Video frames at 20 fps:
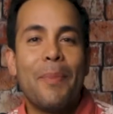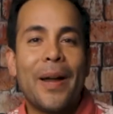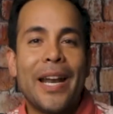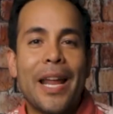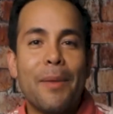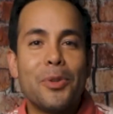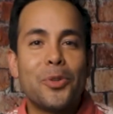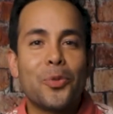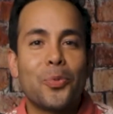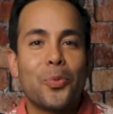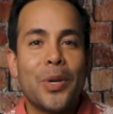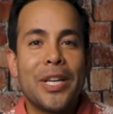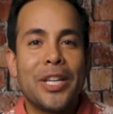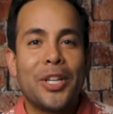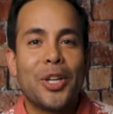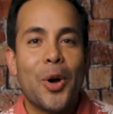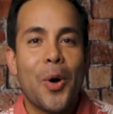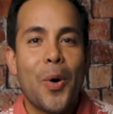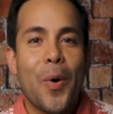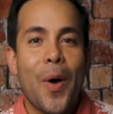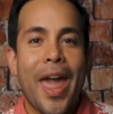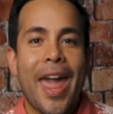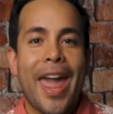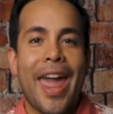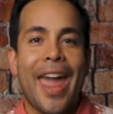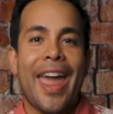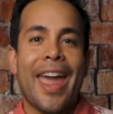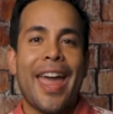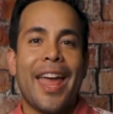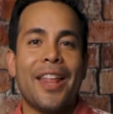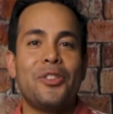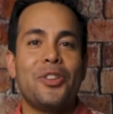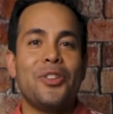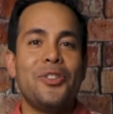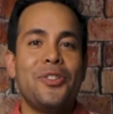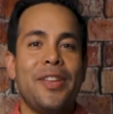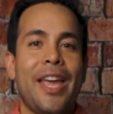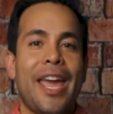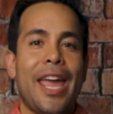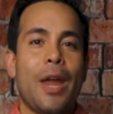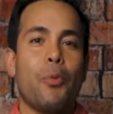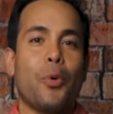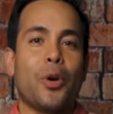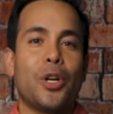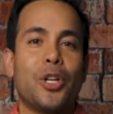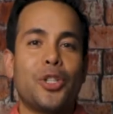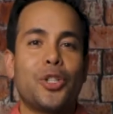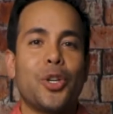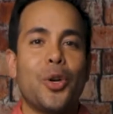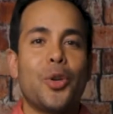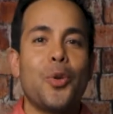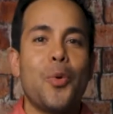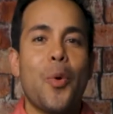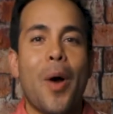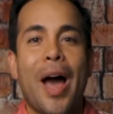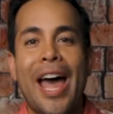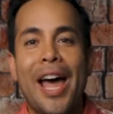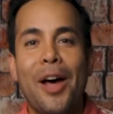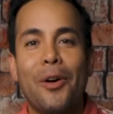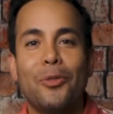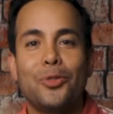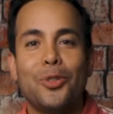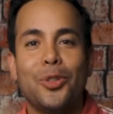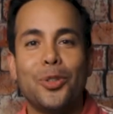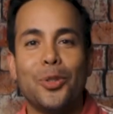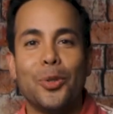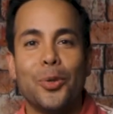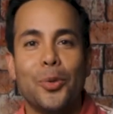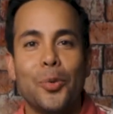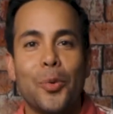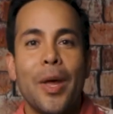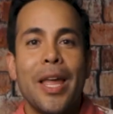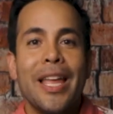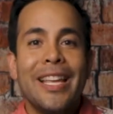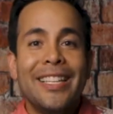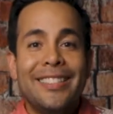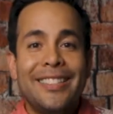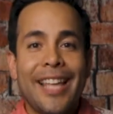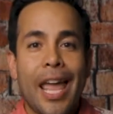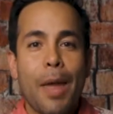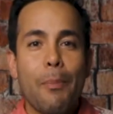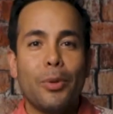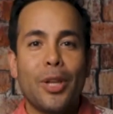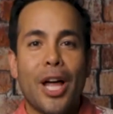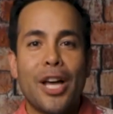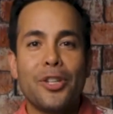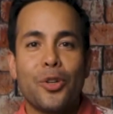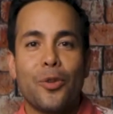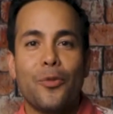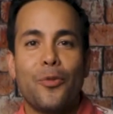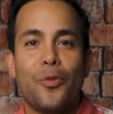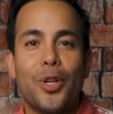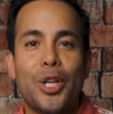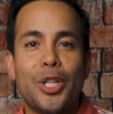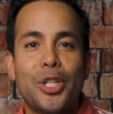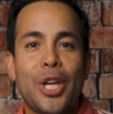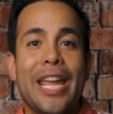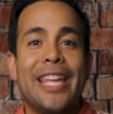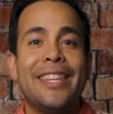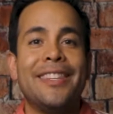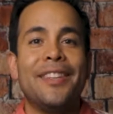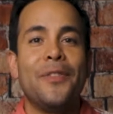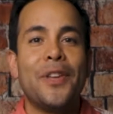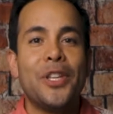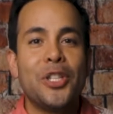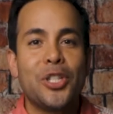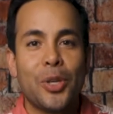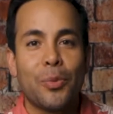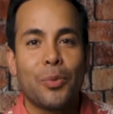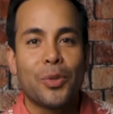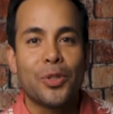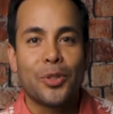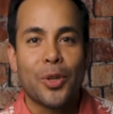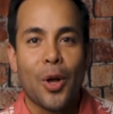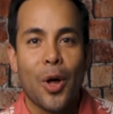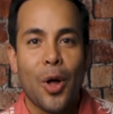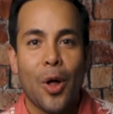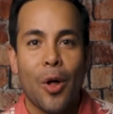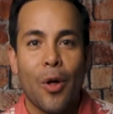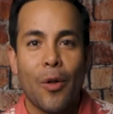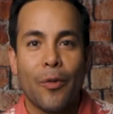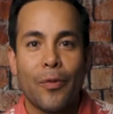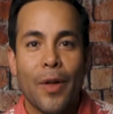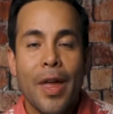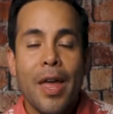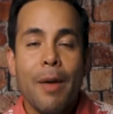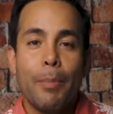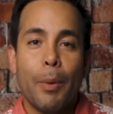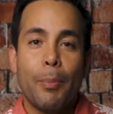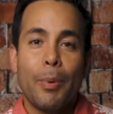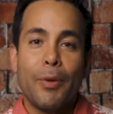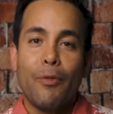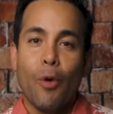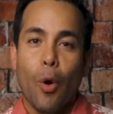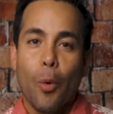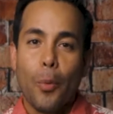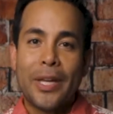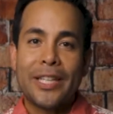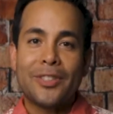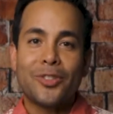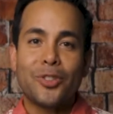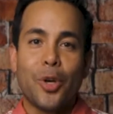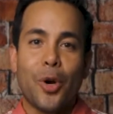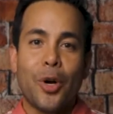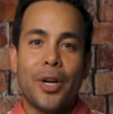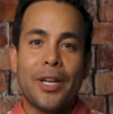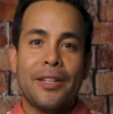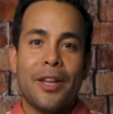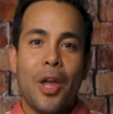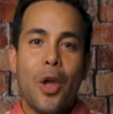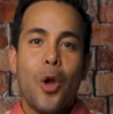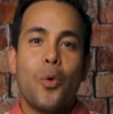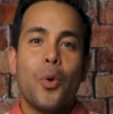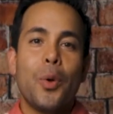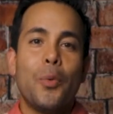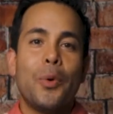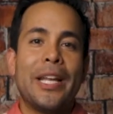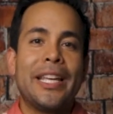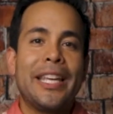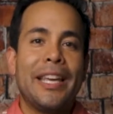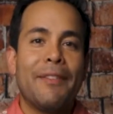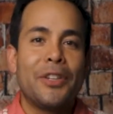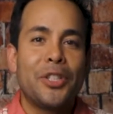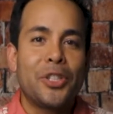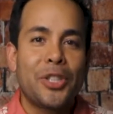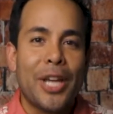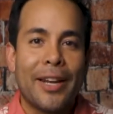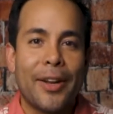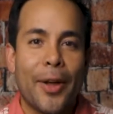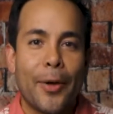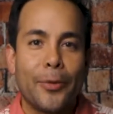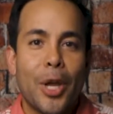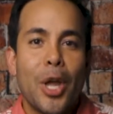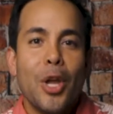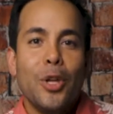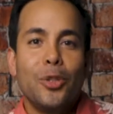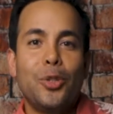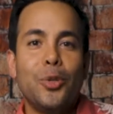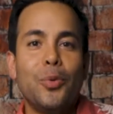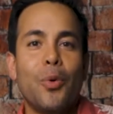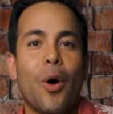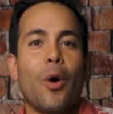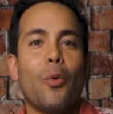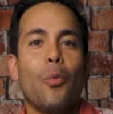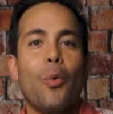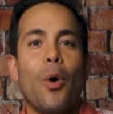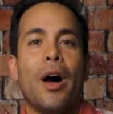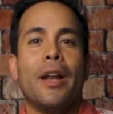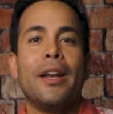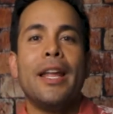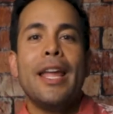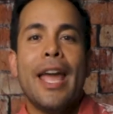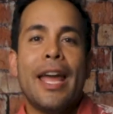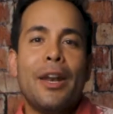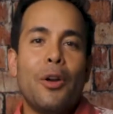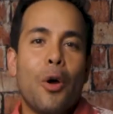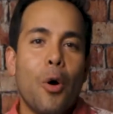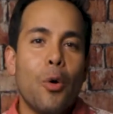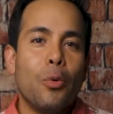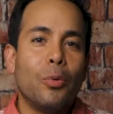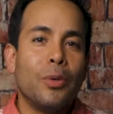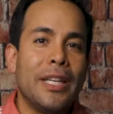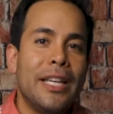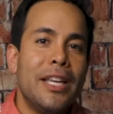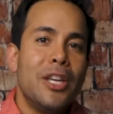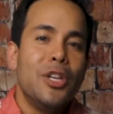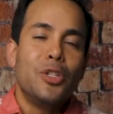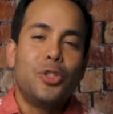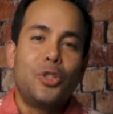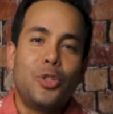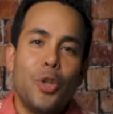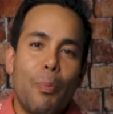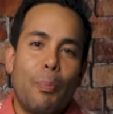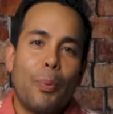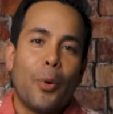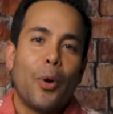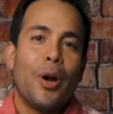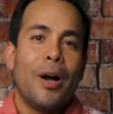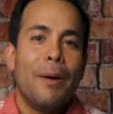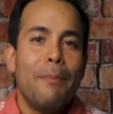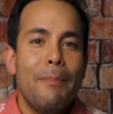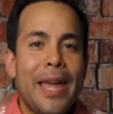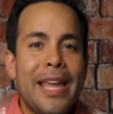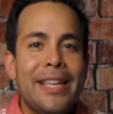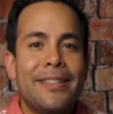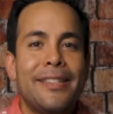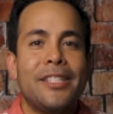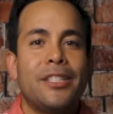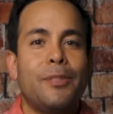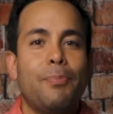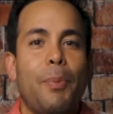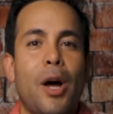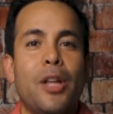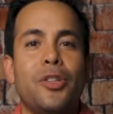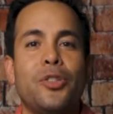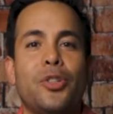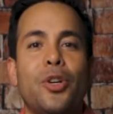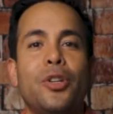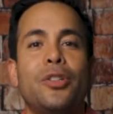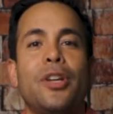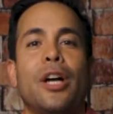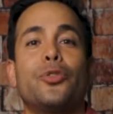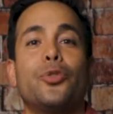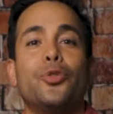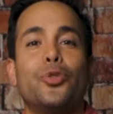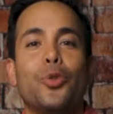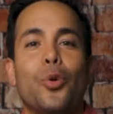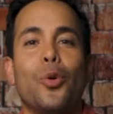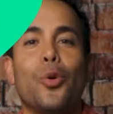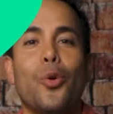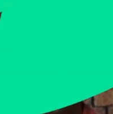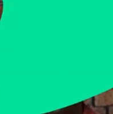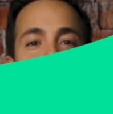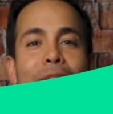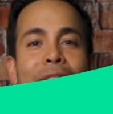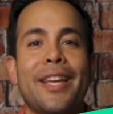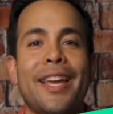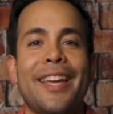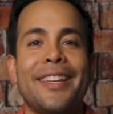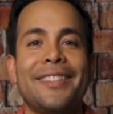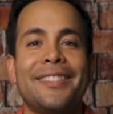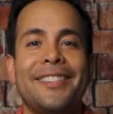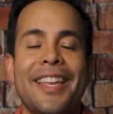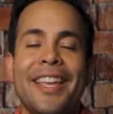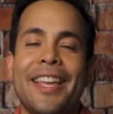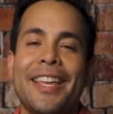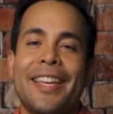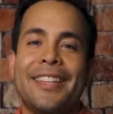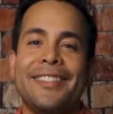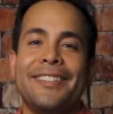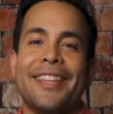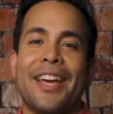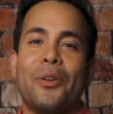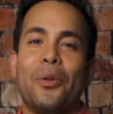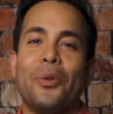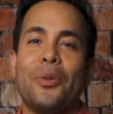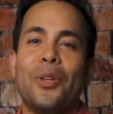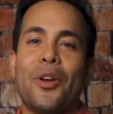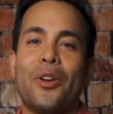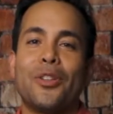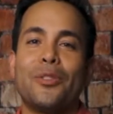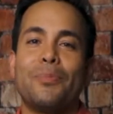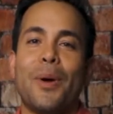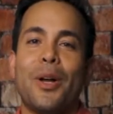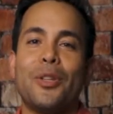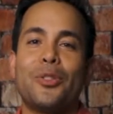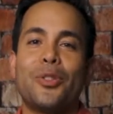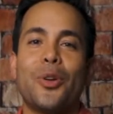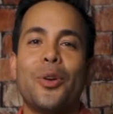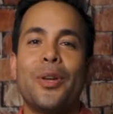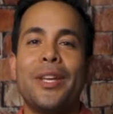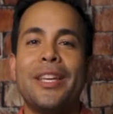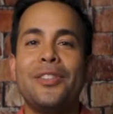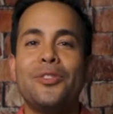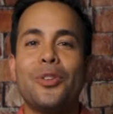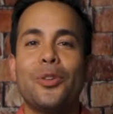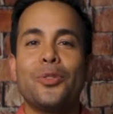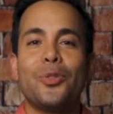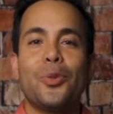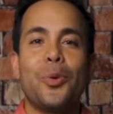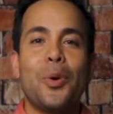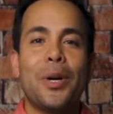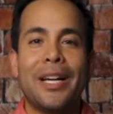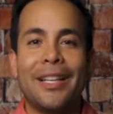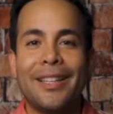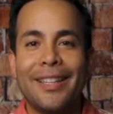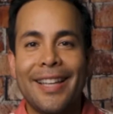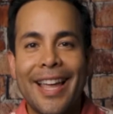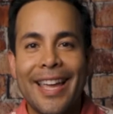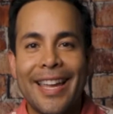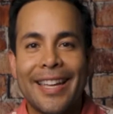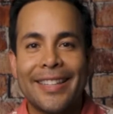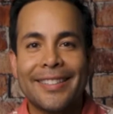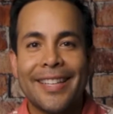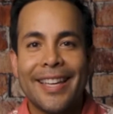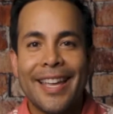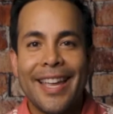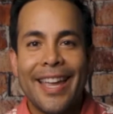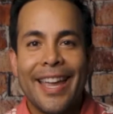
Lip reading: My name is Rico, and today we're going to show you how to stabilize your footage in DaVinci Resolve. But before we get started, we want to give a shout out to our one and only super amazing sponsor, Dr. Joel Cortez. He's not only our sponsor, he's also a client.